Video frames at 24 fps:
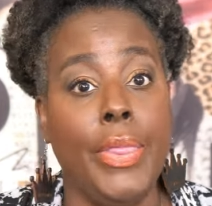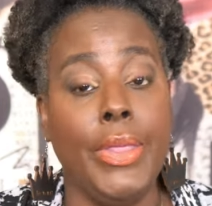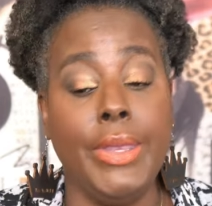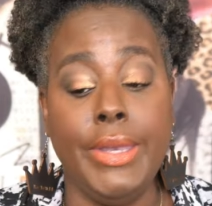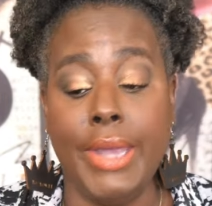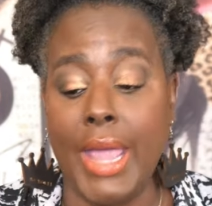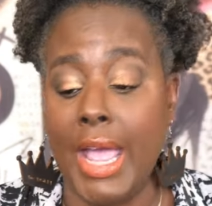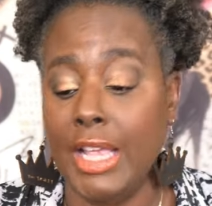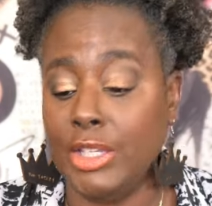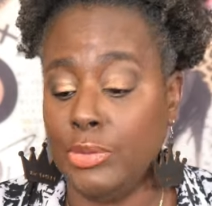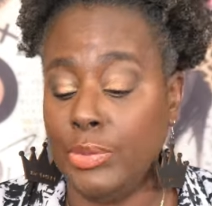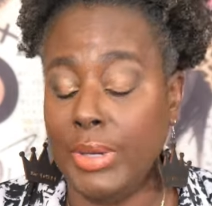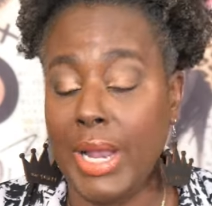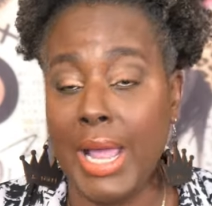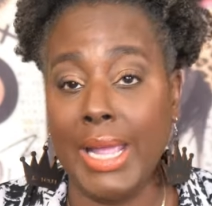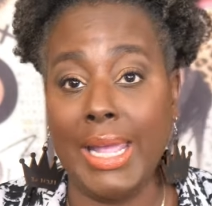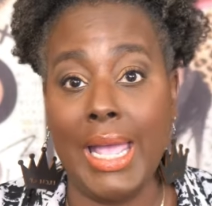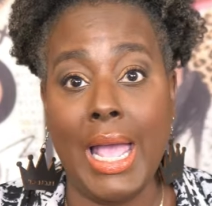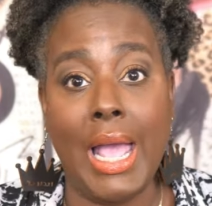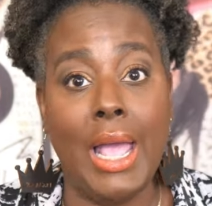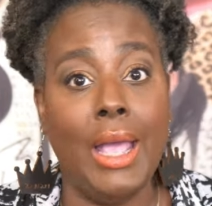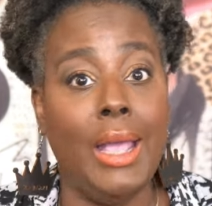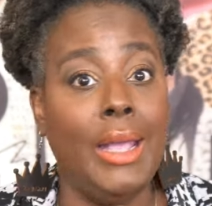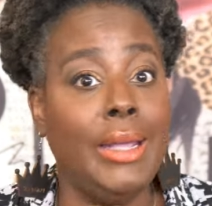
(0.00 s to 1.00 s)
the next one I
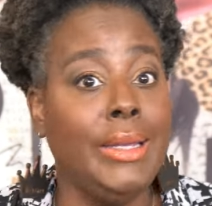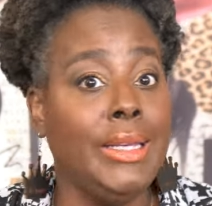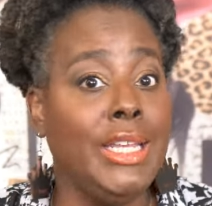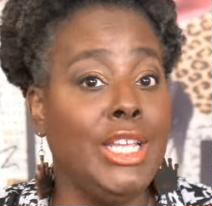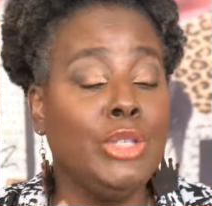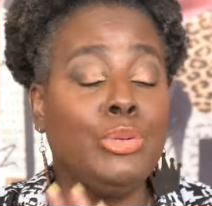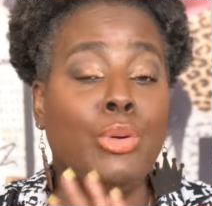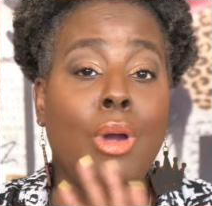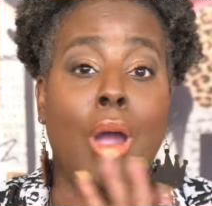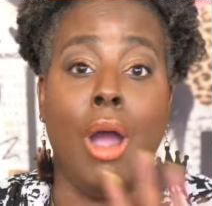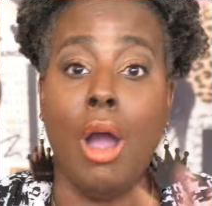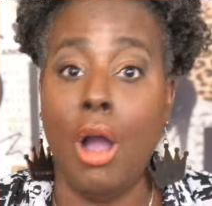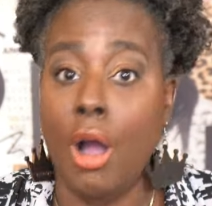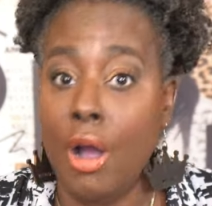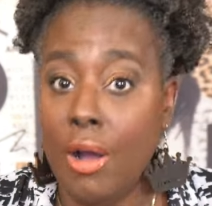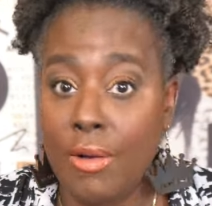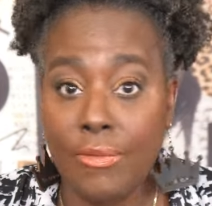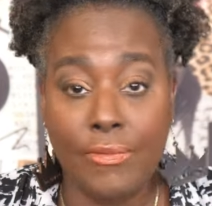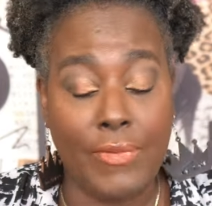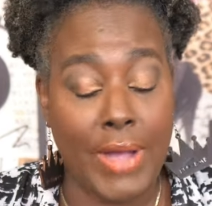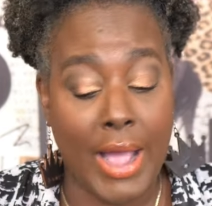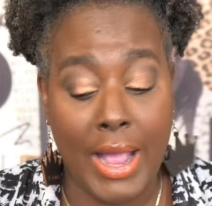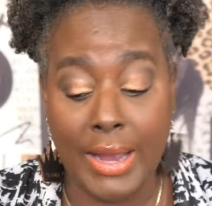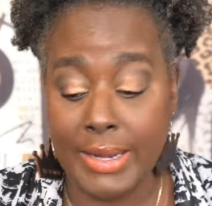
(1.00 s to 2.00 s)
got, and these were all
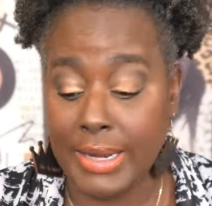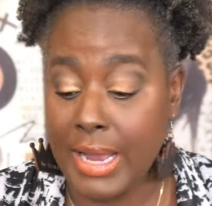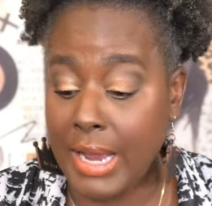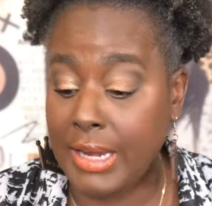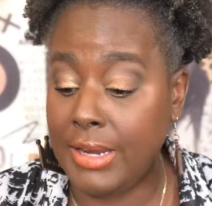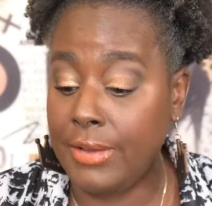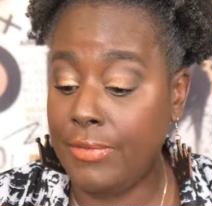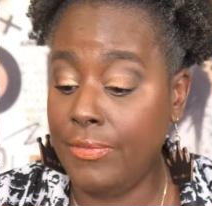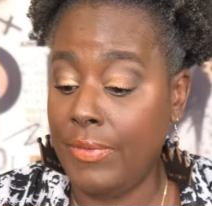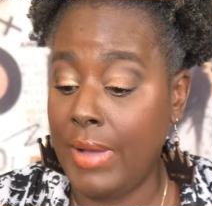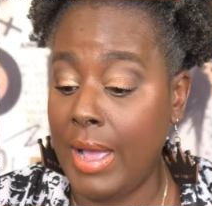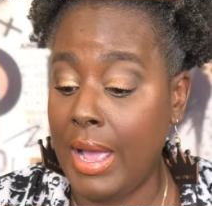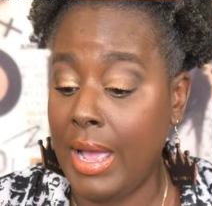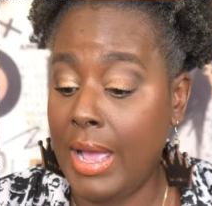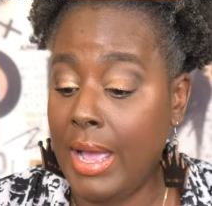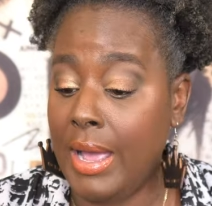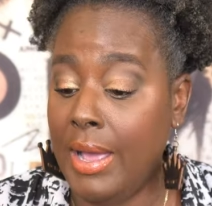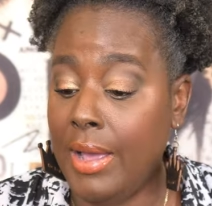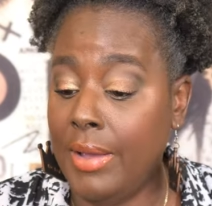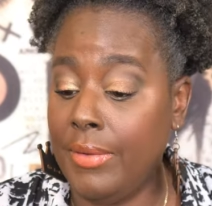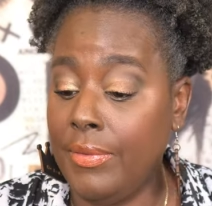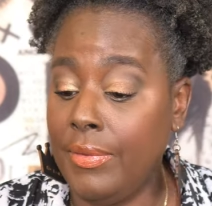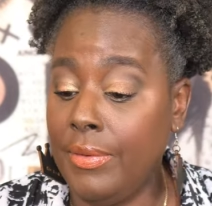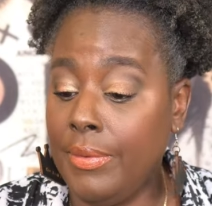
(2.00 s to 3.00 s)

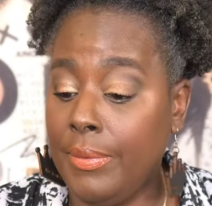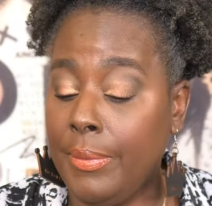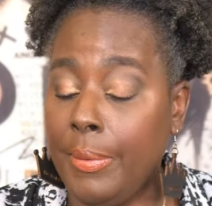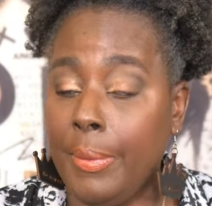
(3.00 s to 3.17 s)
$5.95.